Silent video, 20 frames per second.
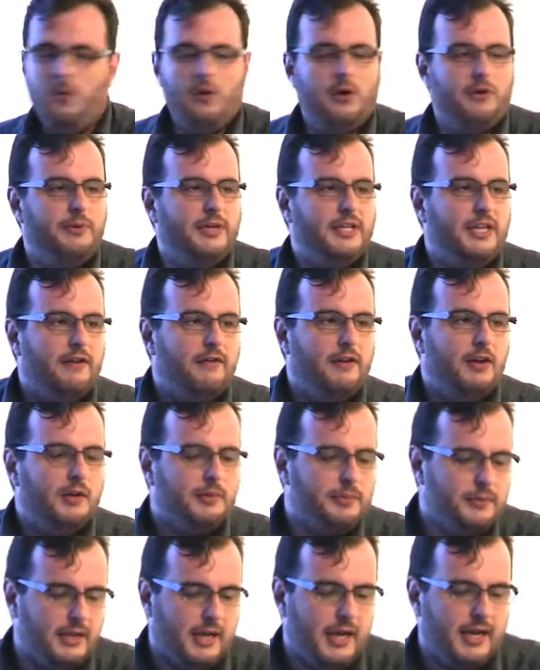were
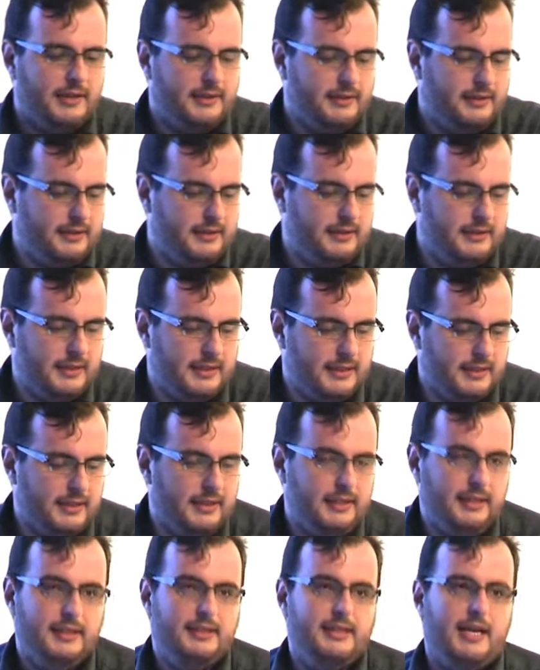redeveloped, and the
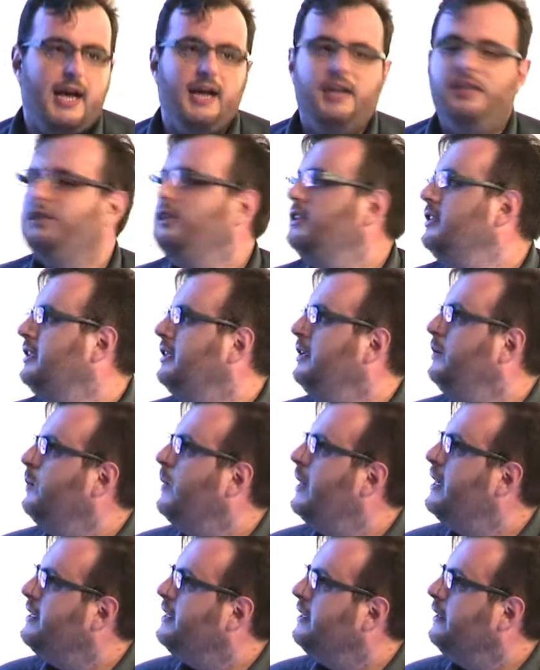city is anxiously
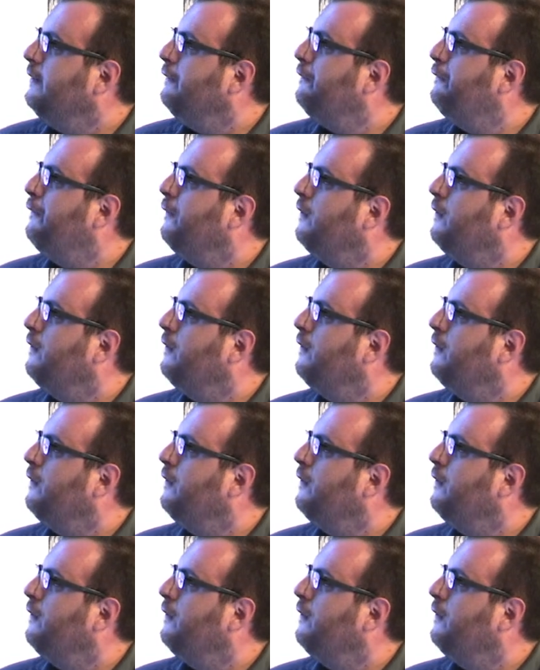waiting